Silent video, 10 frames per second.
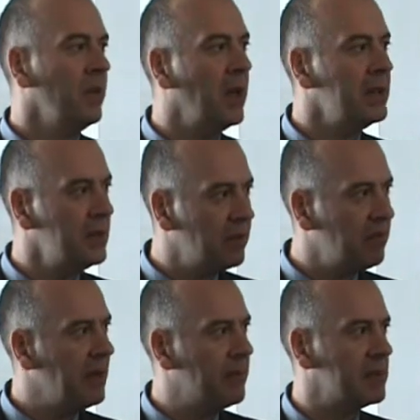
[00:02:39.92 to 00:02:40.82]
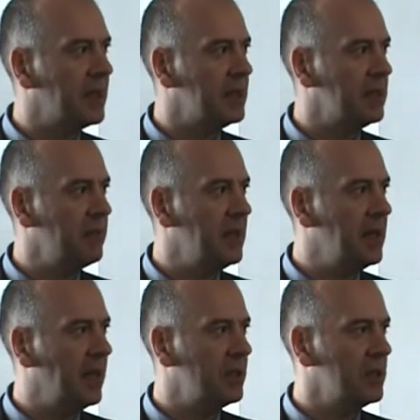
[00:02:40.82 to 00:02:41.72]
93% of
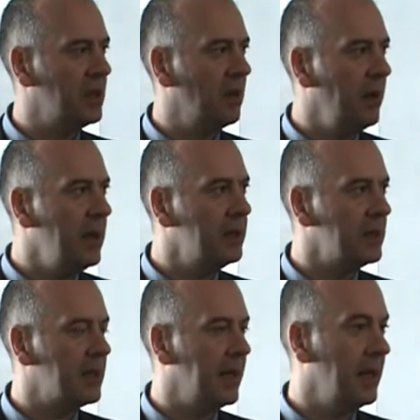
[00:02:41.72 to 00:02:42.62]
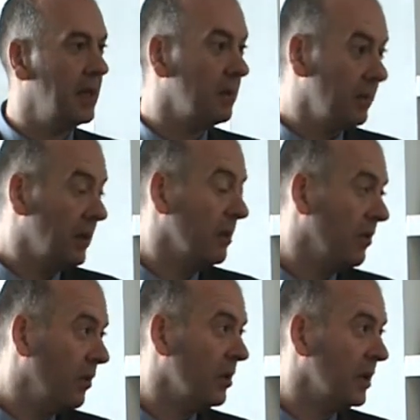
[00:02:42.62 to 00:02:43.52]
mediations that we undertake and a
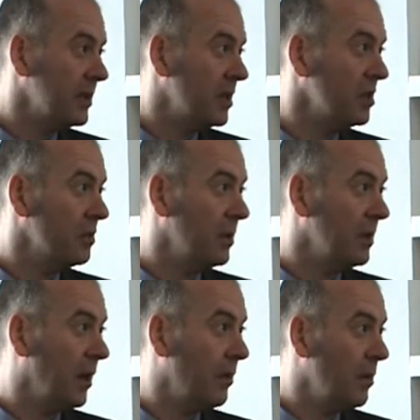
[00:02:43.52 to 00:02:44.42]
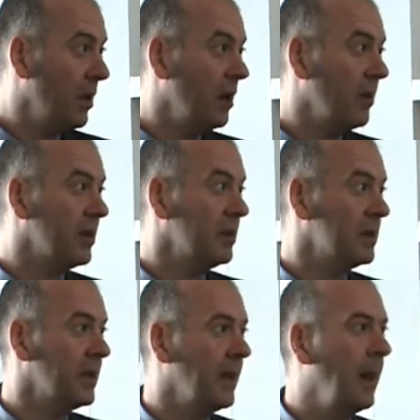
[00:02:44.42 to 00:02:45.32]
number of organisations that we work with
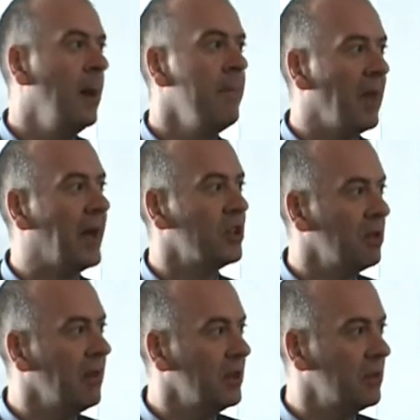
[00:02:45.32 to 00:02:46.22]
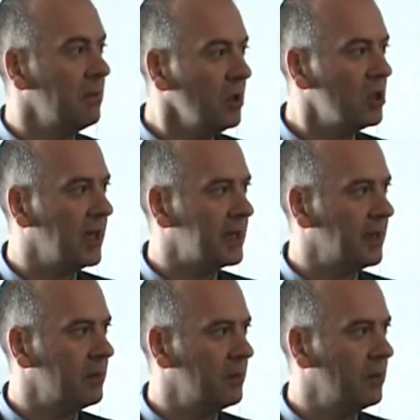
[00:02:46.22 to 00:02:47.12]
undertake actually reach a mutually
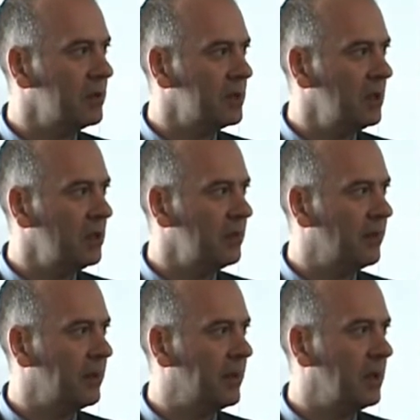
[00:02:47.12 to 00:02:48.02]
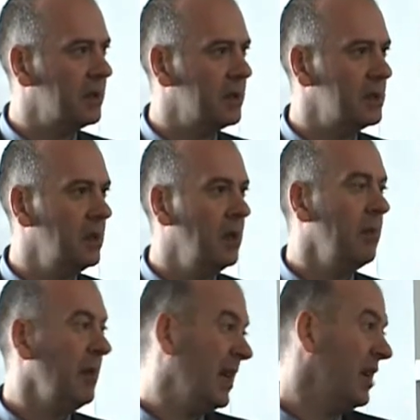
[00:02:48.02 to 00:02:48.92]
acceptable solution for the parties.
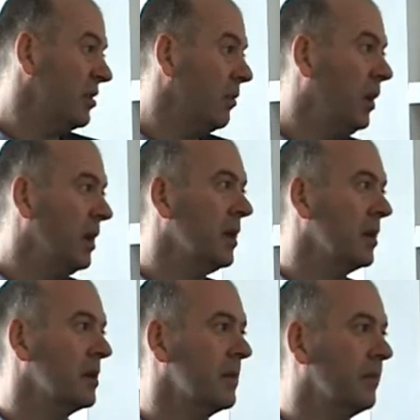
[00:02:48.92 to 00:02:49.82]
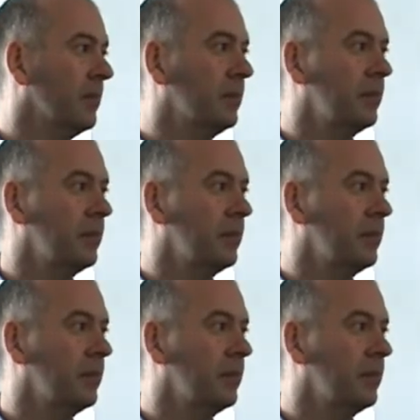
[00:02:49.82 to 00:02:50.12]
Mediation works.